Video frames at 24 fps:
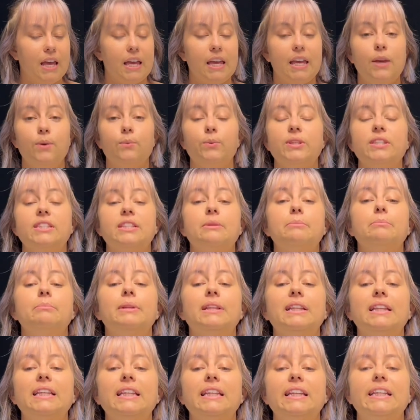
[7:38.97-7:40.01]
He was
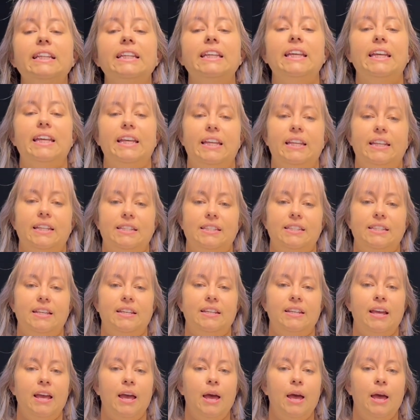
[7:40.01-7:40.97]
completely innocent.